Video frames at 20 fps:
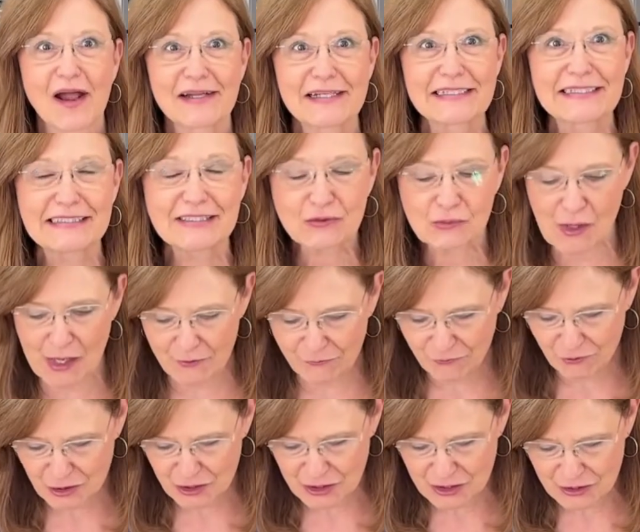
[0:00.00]
can't wait
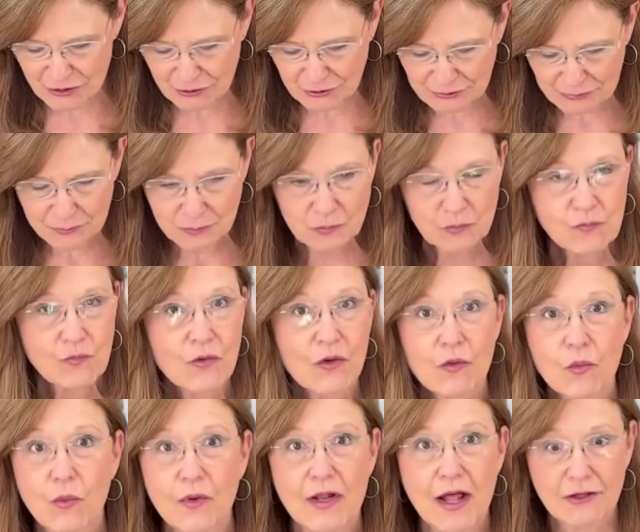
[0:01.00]
for dinner.
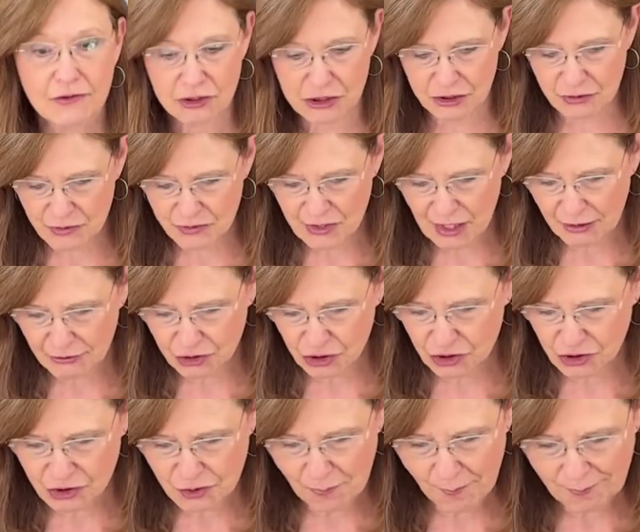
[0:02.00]
What I'll do is I'll
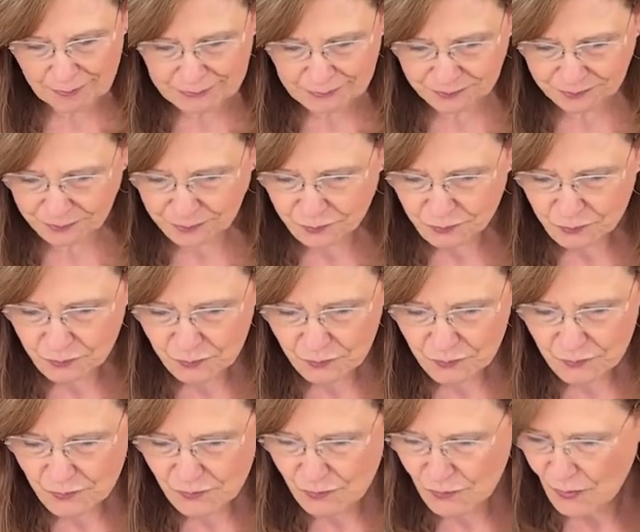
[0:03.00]
just
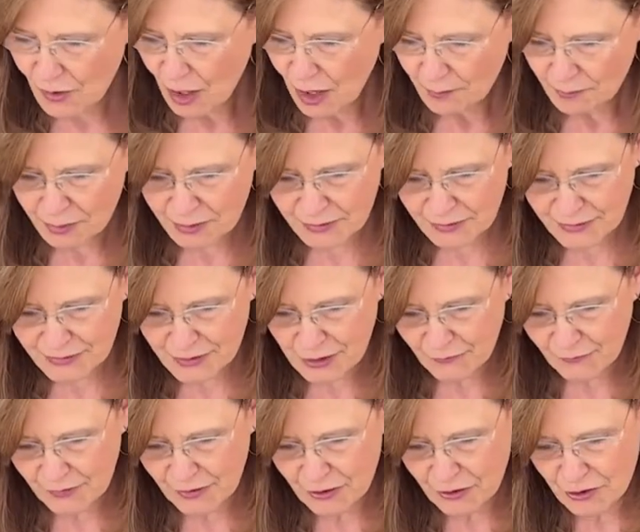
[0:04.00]
put these
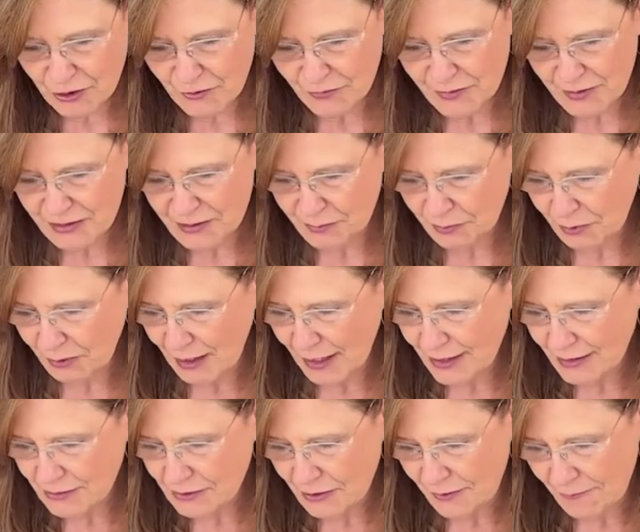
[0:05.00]
over here on this plate.